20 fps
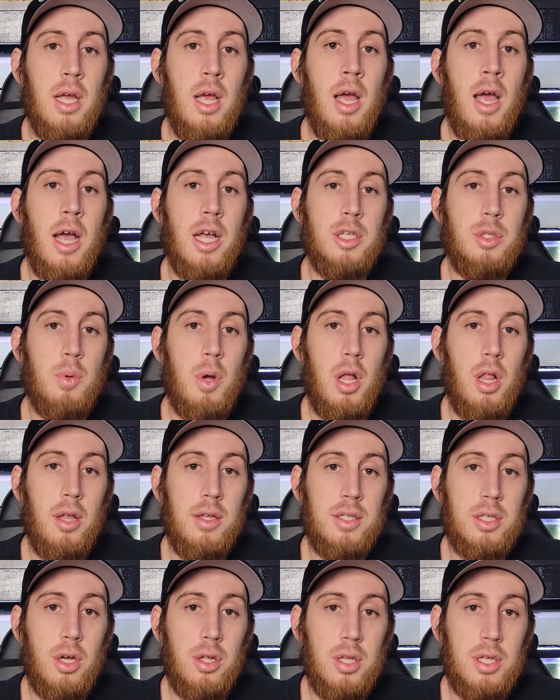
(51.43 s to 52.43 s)
as well as
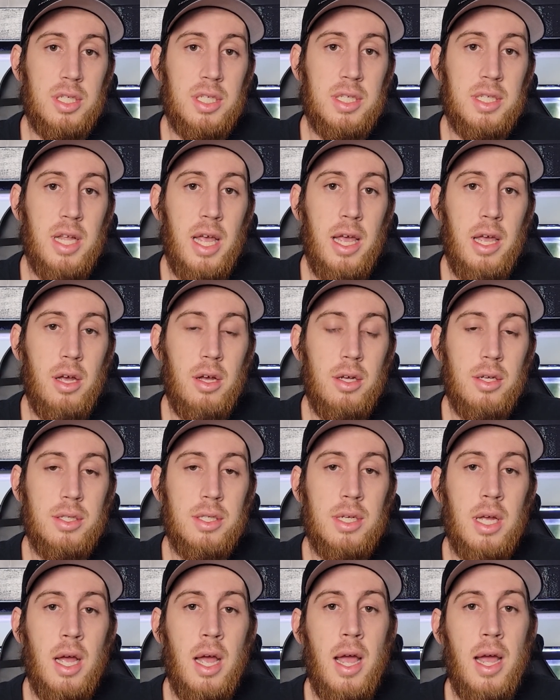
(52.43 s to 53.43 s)
all the snails,
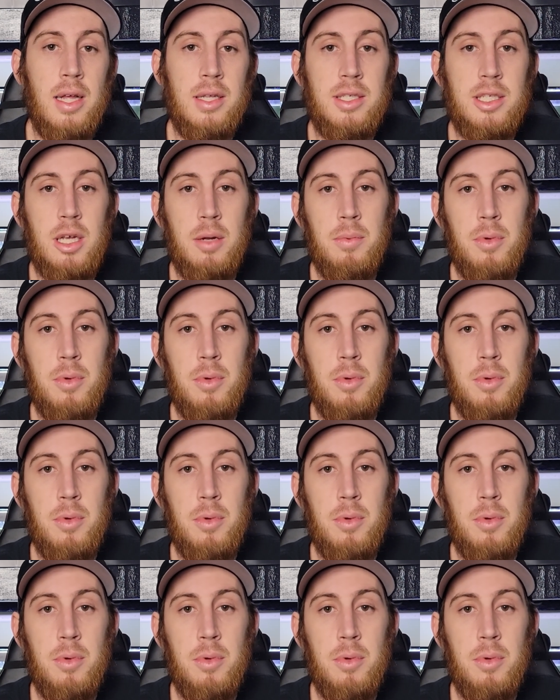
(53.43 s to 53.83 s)
and some